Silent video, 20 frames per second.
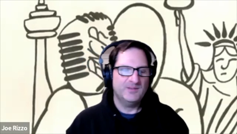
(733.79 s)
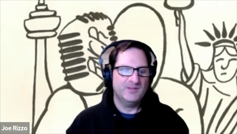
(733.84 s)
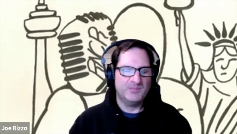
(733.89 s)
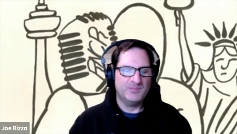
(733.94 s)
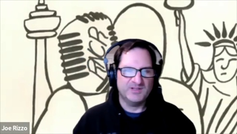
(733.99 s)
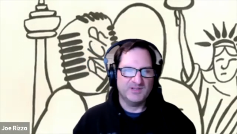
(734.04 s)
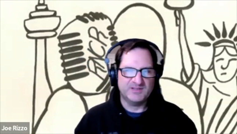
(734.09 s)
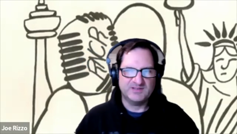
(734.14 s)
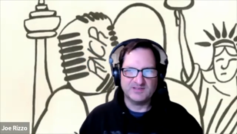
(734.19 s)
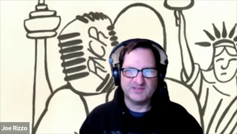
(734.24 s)

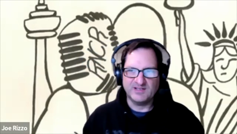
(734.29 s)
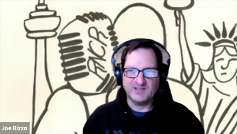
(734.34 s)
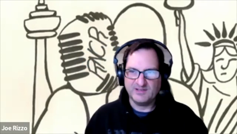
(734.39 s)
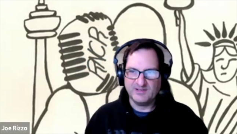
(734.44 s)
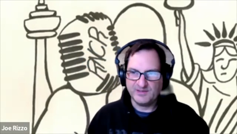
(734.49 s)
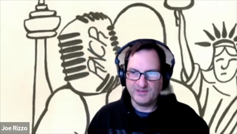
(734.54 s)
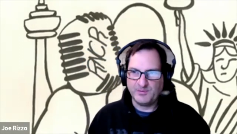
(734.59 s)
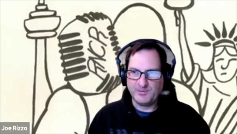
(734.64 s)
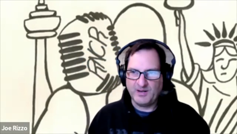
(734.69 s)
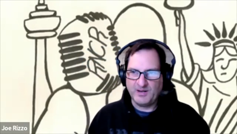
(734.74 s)
But the
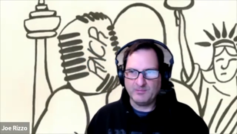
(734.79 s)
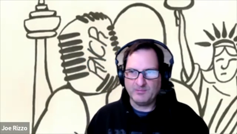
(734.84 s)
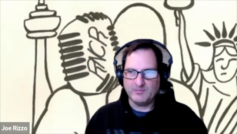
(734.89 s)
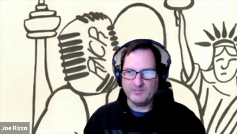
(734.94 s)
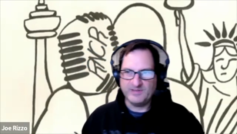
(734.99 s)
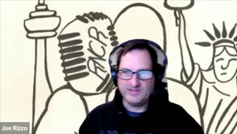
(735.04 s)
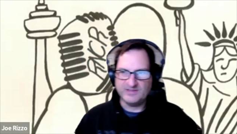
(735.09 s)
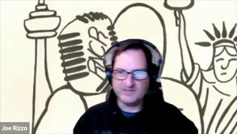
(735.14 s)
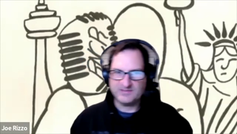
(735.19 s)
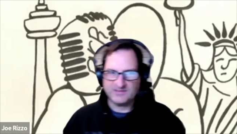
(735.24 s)
problem
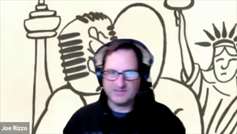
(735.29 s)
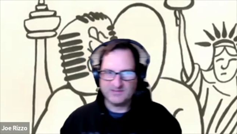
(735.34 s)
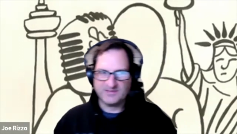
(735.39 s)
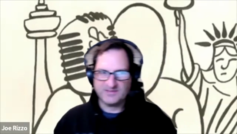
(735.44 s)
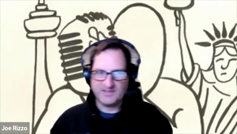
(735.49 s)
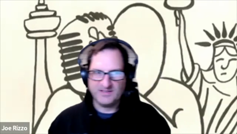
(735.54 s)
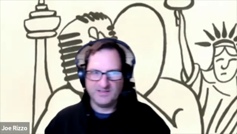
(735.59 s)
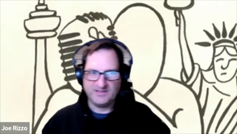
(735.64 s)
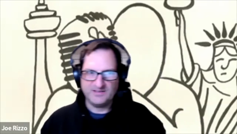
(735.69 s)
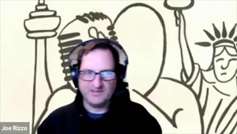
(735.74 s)
is
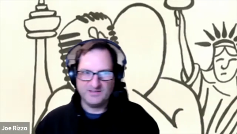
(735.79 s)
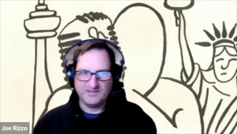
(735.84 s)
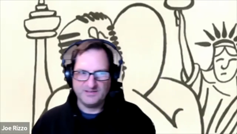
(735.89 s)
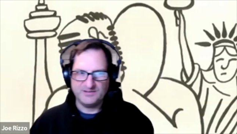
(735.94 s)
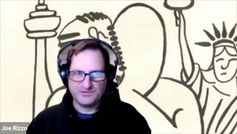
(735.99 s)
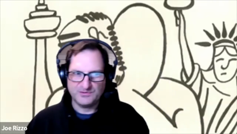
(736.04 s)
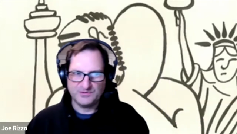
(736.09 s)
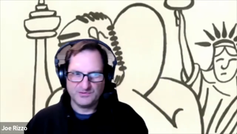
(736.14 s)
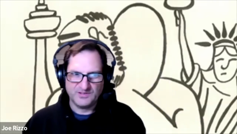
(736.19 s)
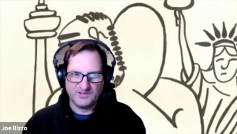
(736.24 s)
that you need
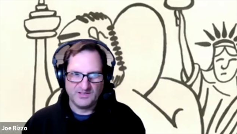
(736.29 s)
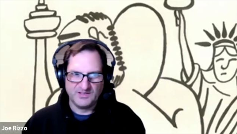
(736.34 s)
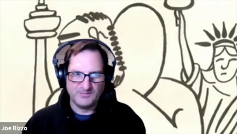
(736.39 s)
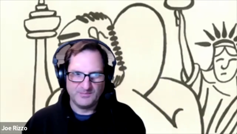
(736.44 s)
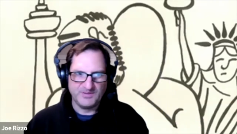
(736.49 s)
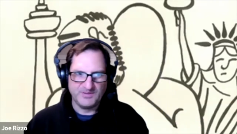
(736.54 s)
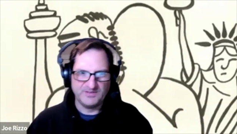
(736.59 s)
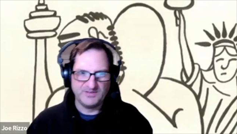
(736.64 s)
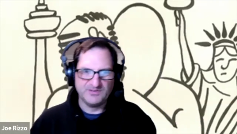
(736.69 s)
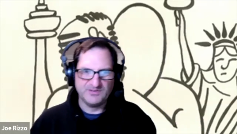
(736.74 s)
Juliana
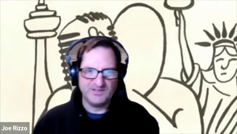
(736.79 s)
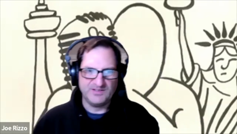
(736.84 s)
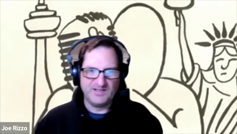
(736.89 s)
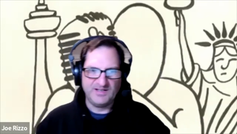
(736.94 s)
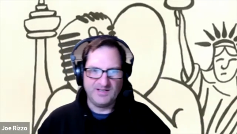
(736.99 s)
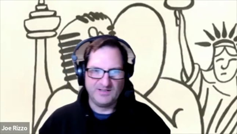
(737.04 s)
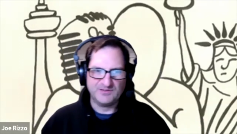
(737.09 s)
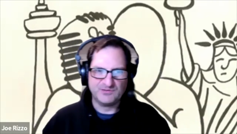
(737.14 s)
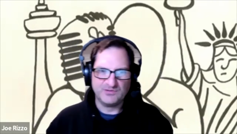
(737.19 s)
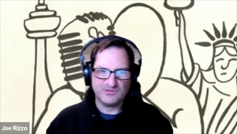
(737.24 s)
Pena to
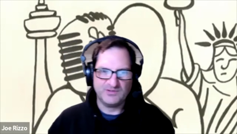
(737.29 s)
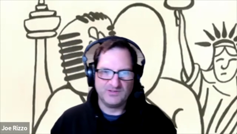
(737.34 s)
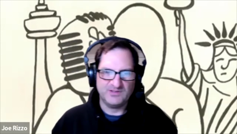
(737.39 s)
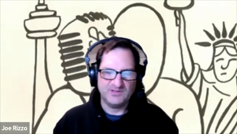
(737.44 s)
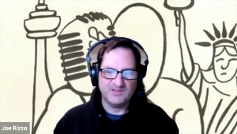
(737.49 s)
actually